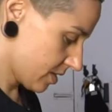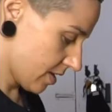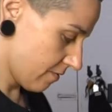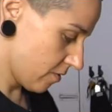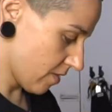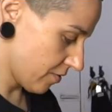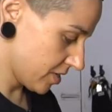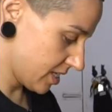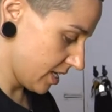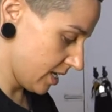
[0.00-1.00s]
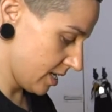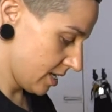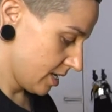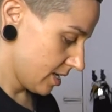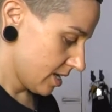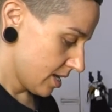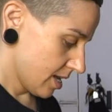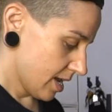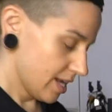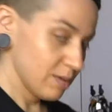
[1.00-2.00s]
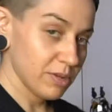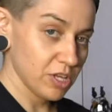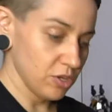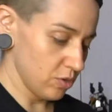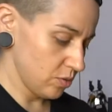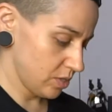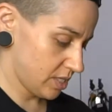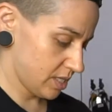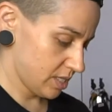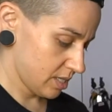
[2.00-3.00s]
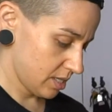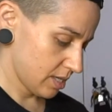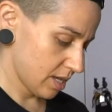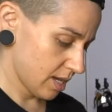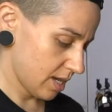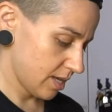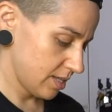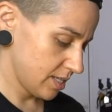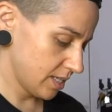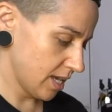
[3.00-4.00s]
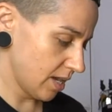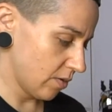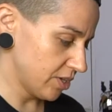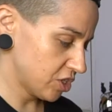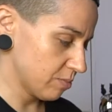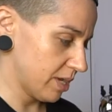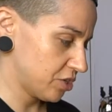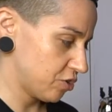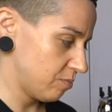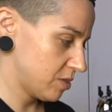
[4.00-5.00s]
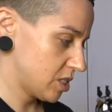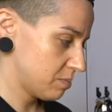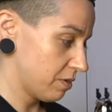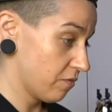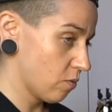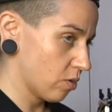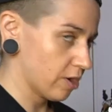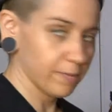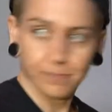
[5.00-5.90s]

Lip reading: if you've ever seen anybody use these king oyster mushrooms before,